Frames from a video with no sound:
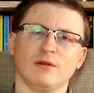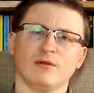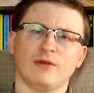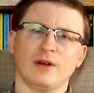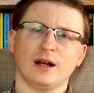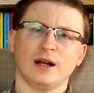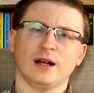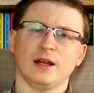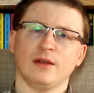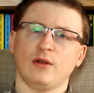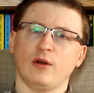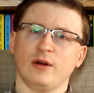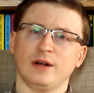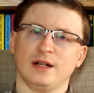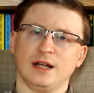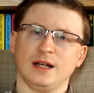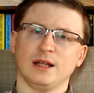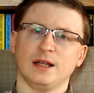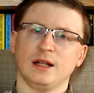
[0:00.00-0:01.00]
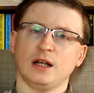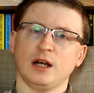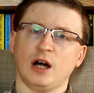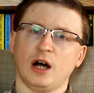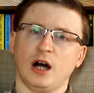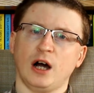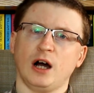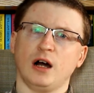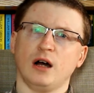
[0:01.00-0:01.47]
Frankly, the ideas in
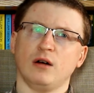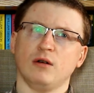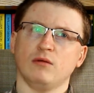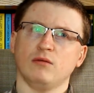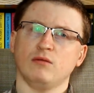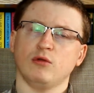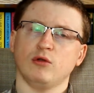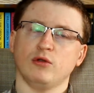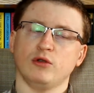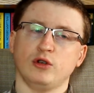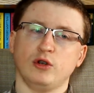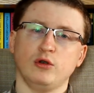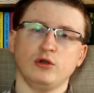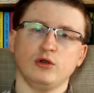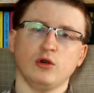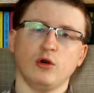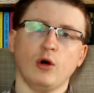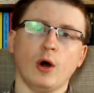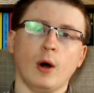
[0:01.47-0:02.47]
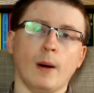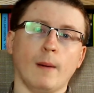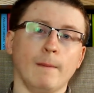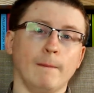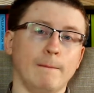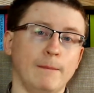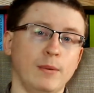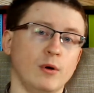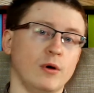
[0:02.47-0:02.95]
it are unusual,
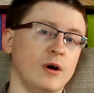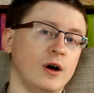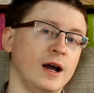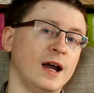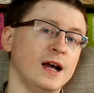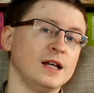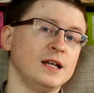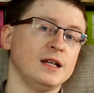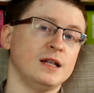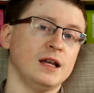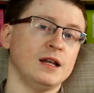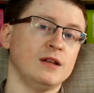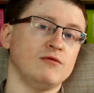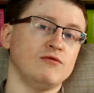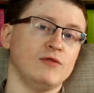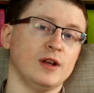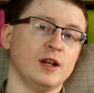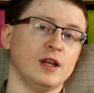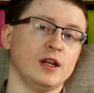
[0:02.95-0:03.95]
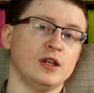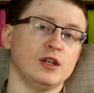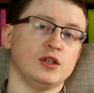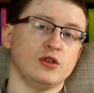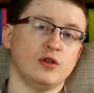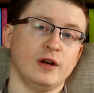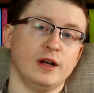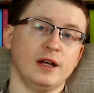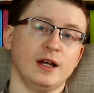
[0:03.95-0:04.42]
but I actually did really
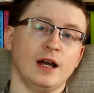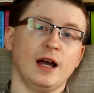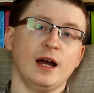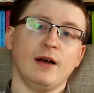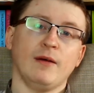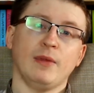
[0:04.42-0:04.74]
enjoy it.